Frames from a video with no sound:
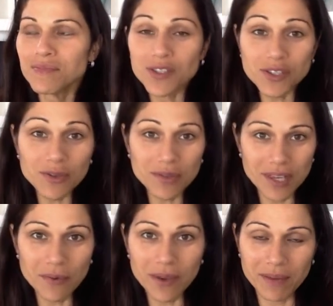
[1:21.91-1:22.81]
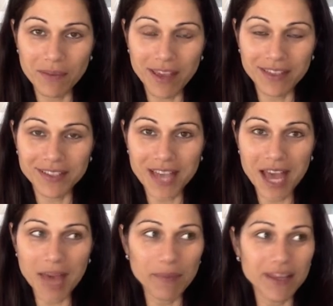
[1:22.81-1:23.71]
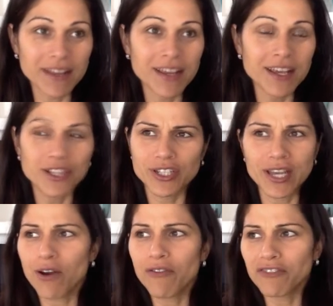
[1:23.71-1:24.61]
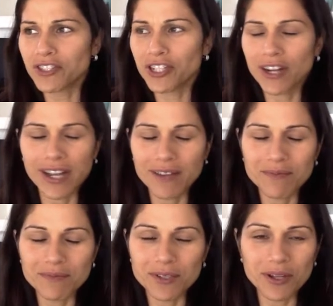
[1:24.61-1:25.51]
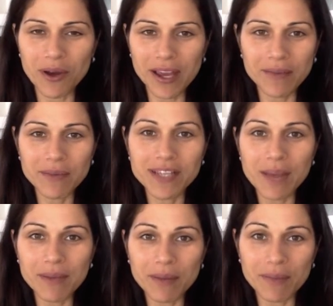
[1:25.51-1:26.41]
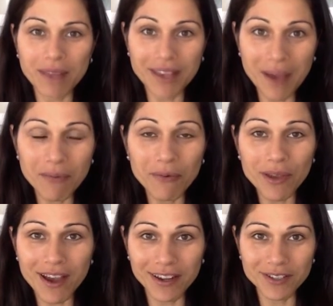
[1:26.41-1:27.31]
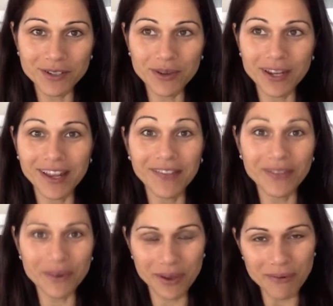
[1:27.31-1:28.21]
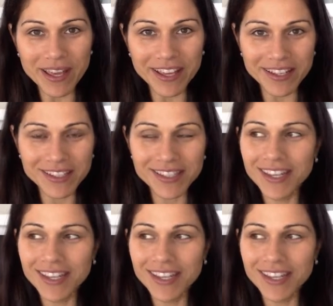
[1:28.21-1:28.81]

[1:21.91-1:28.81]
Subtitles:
do you think we can make this happen? She's like, oh, for sure. I can, I could be diamond. I'm like, yeah, but we got to do it in 3 weeks.